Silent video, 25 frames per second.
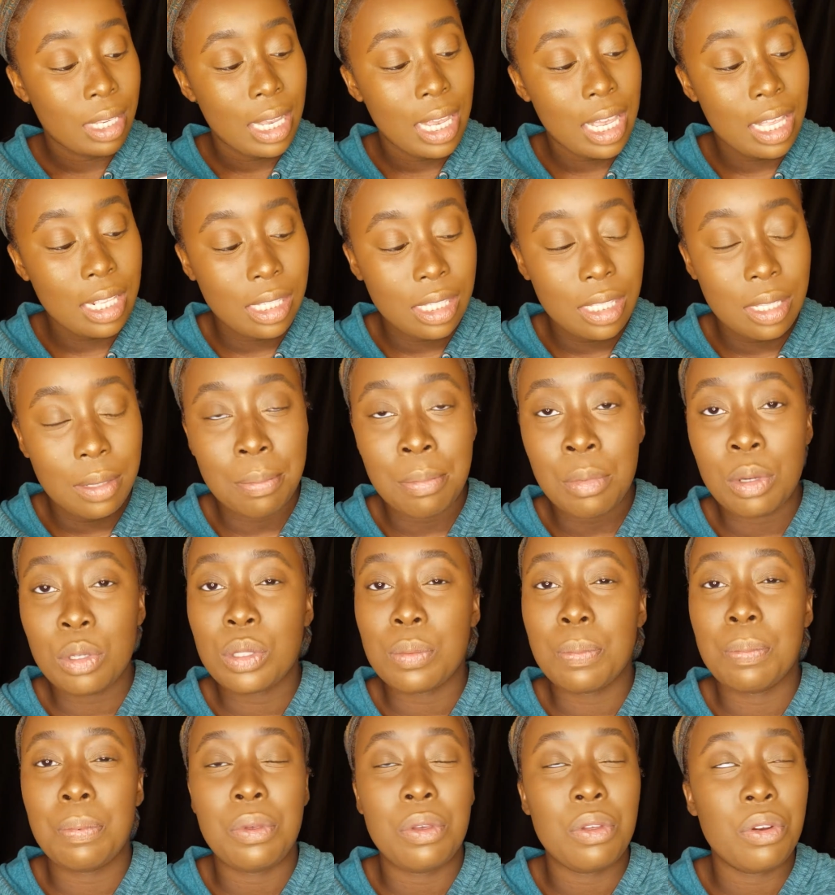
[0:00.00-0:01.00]
It's the
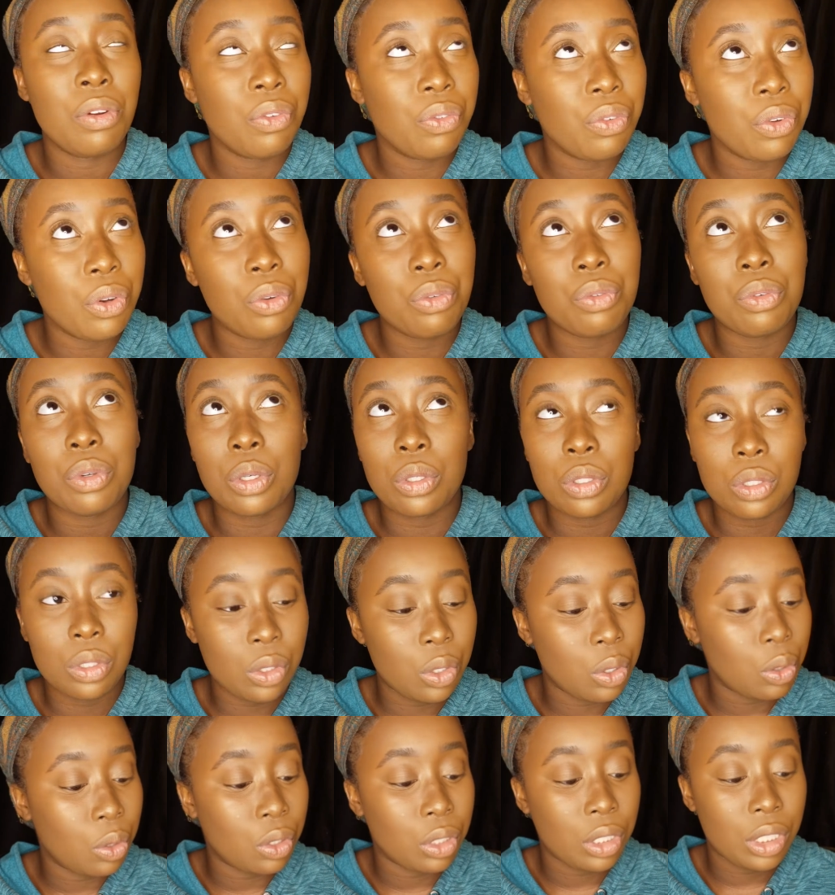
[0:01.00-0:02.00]
most beautiful rose
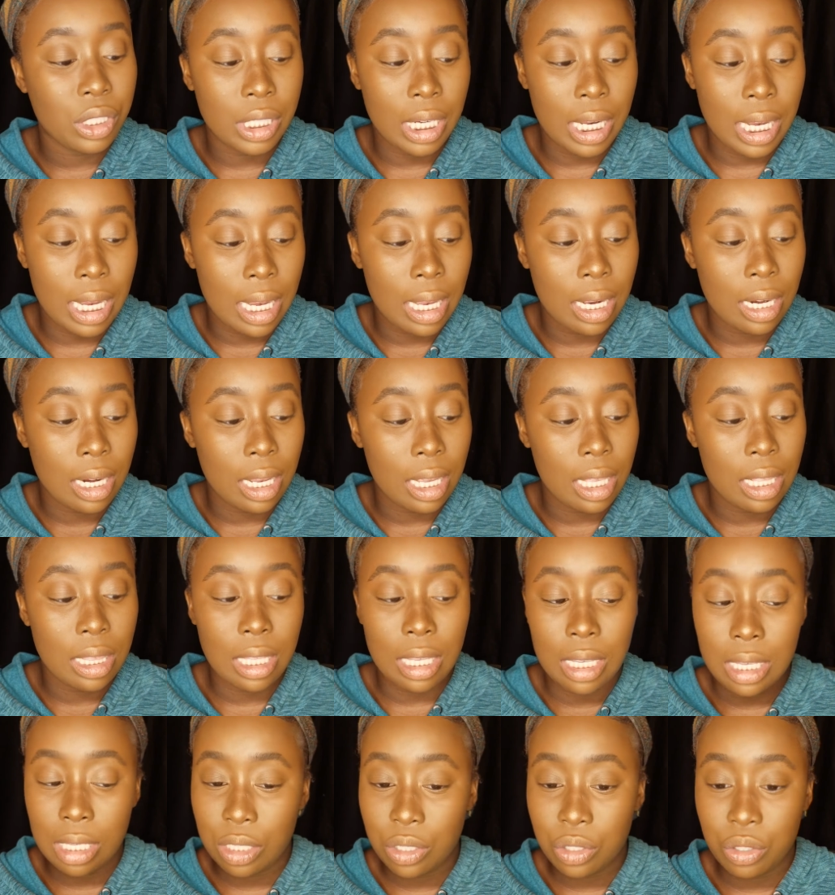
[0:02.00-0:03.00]
gold shade in the
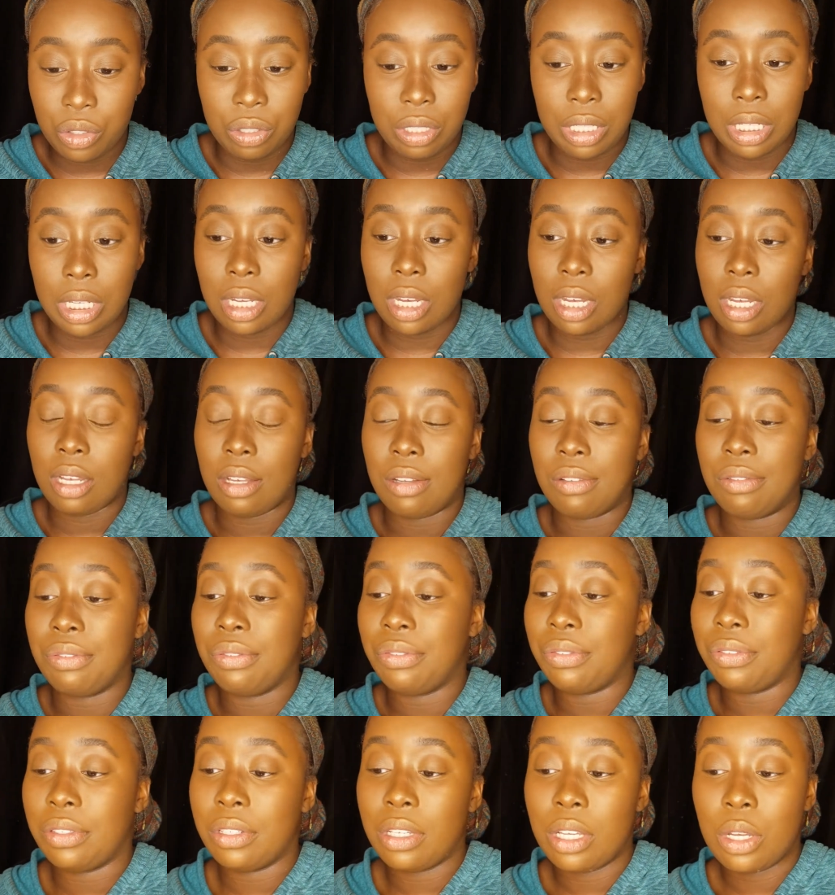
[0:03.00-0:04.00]
history of
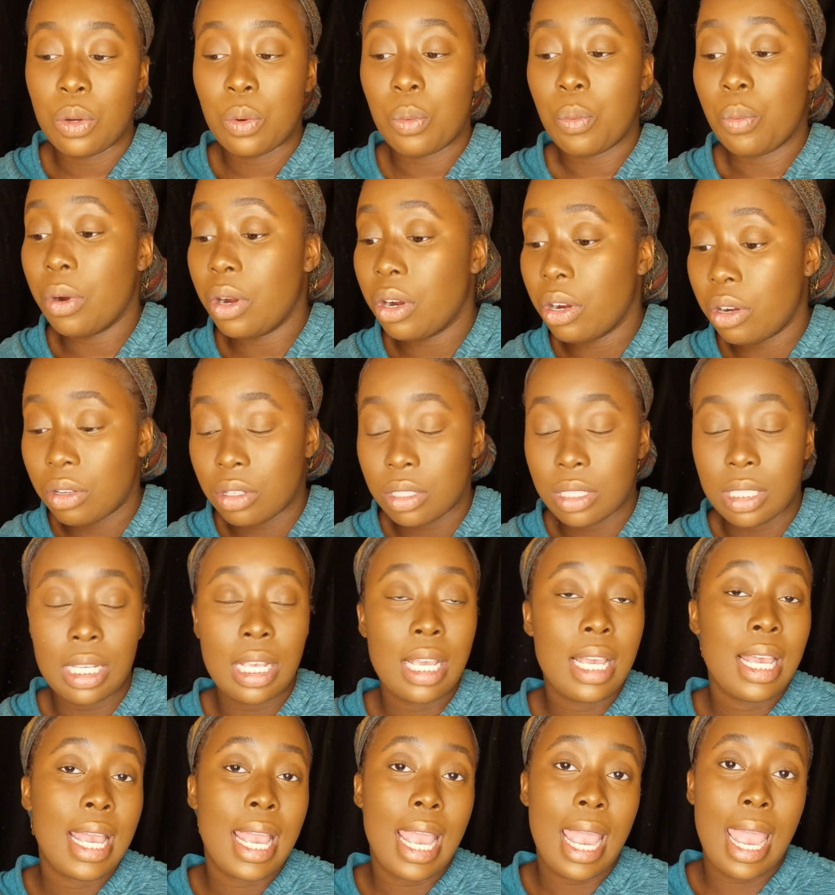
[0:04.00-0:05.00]
world,
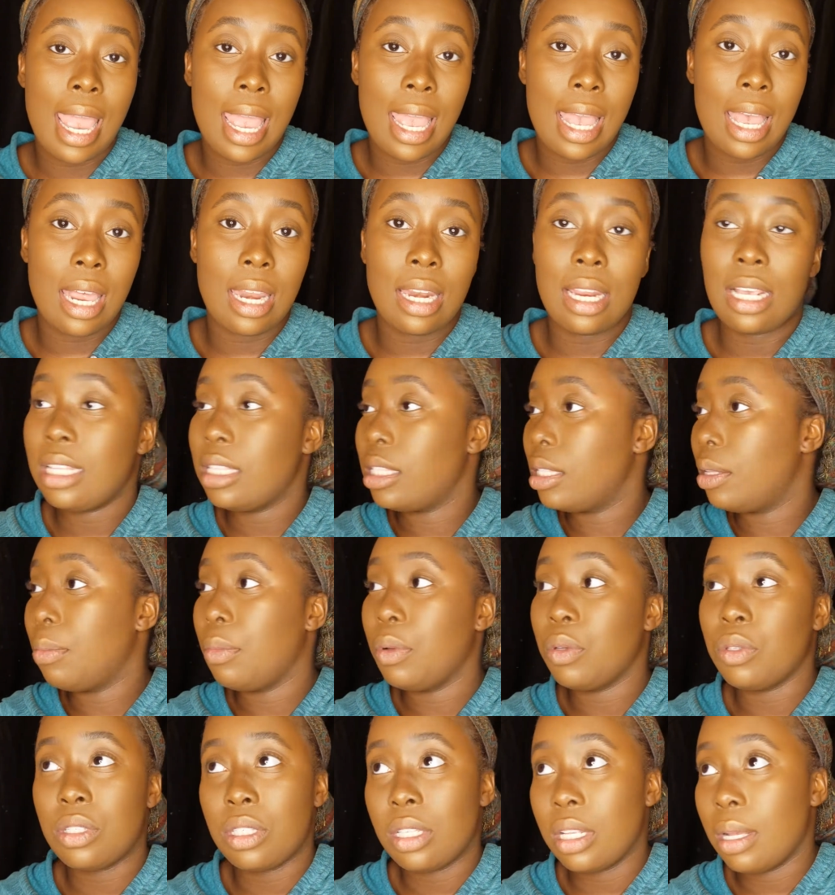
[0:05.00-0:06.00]
and it's the
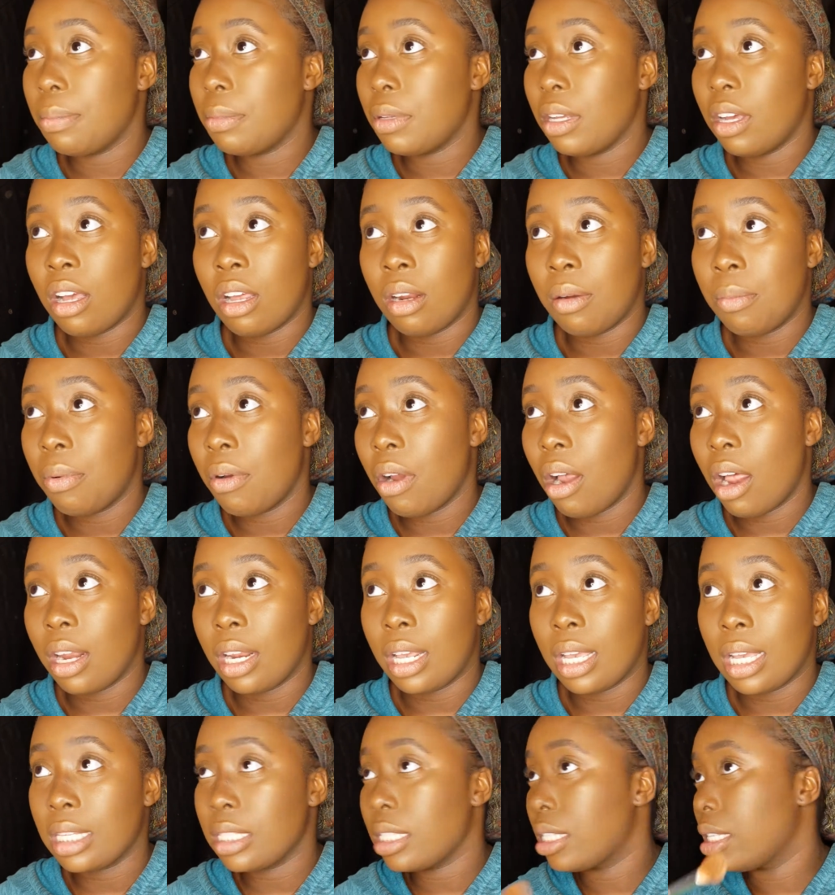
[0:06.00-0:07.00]
most slept on
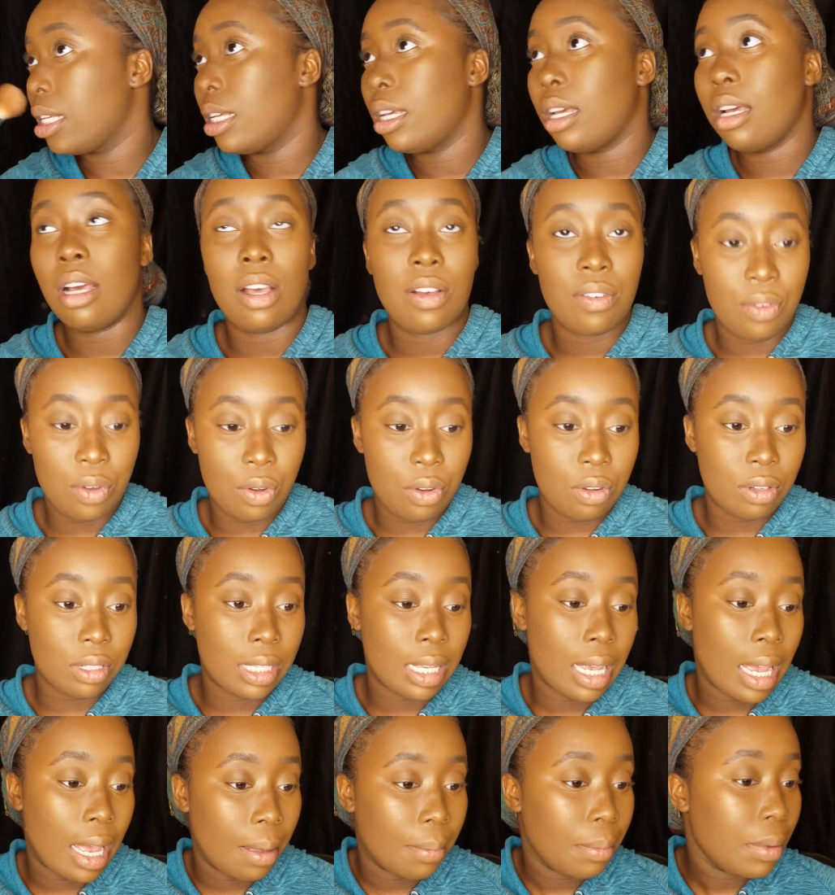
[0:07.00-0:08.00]
product of all
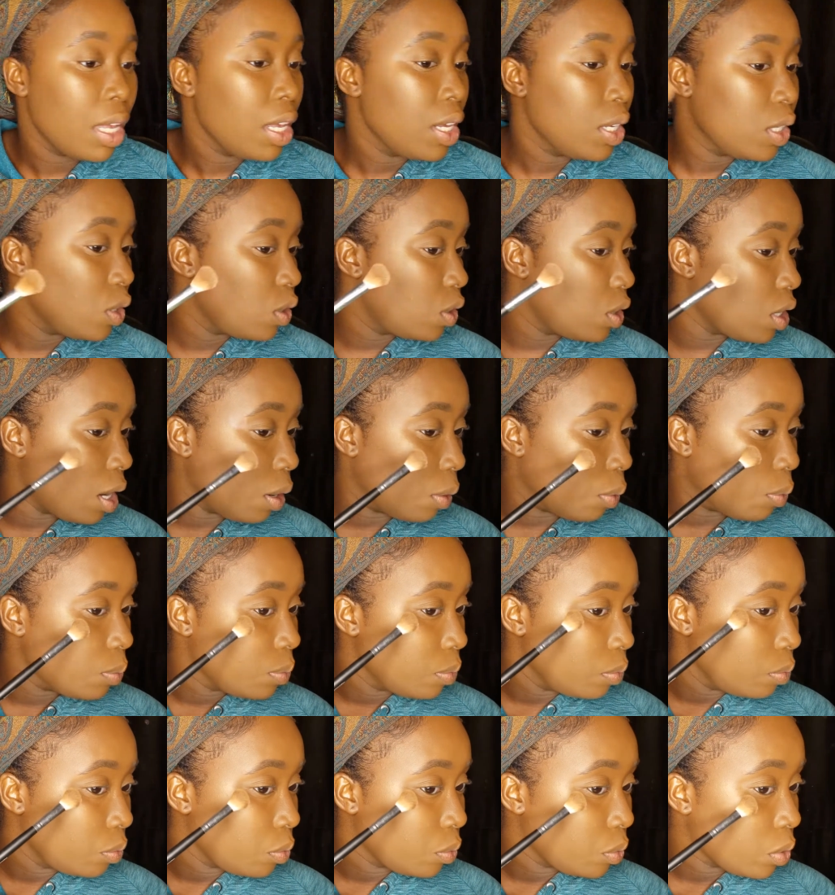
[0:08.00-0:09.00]
time. So
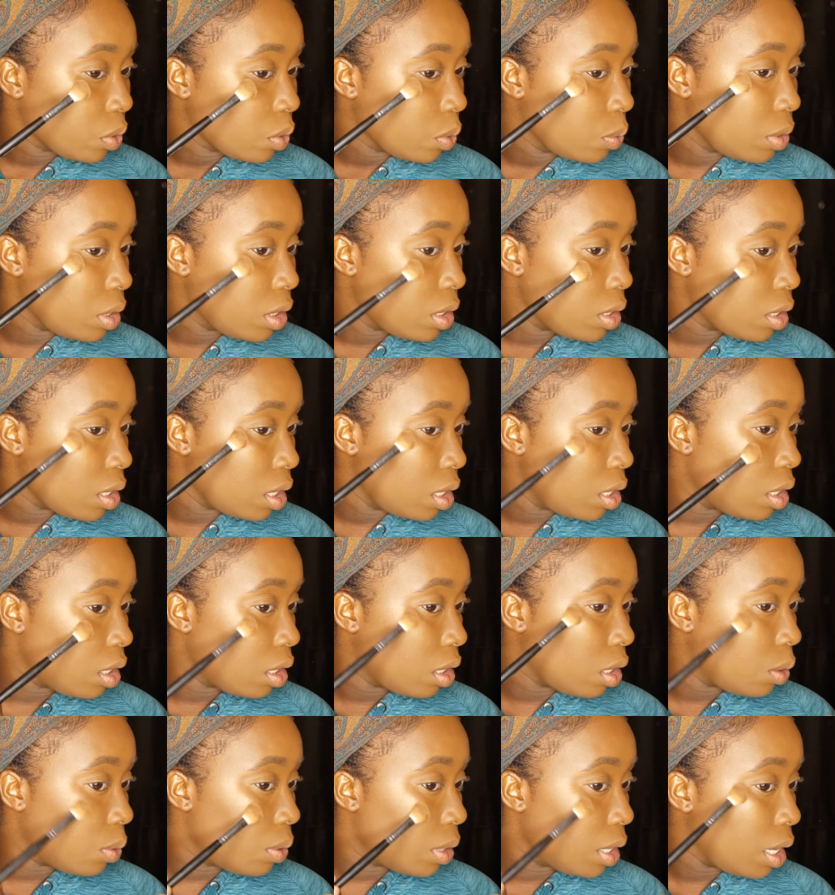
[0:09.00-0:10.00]
we're just gonna
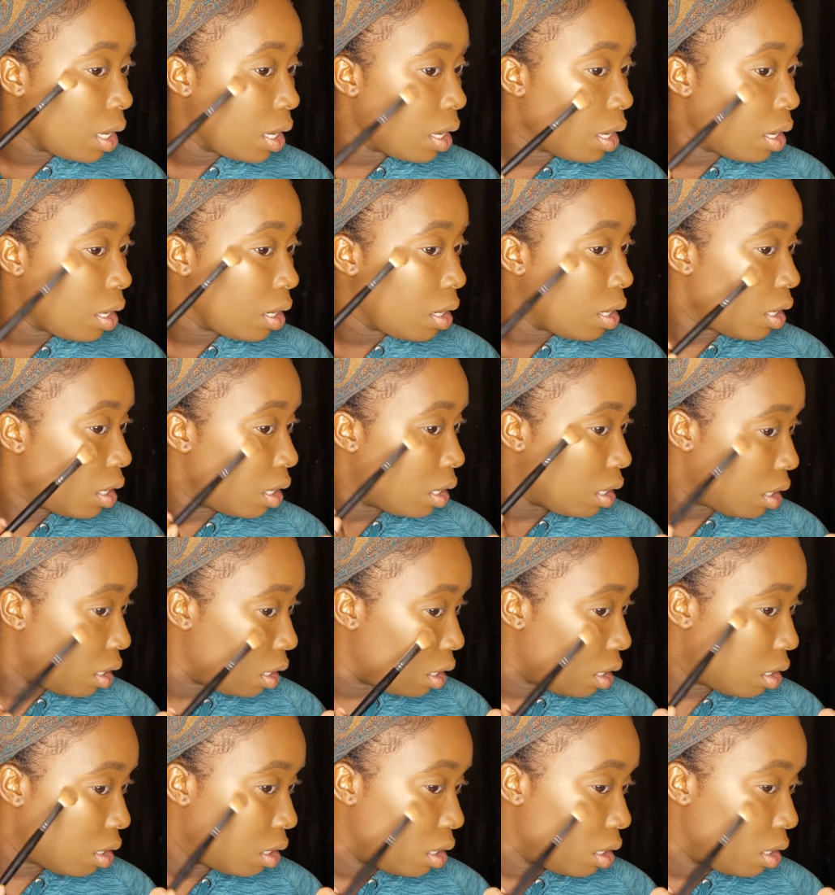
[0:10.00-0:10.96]
go ahead and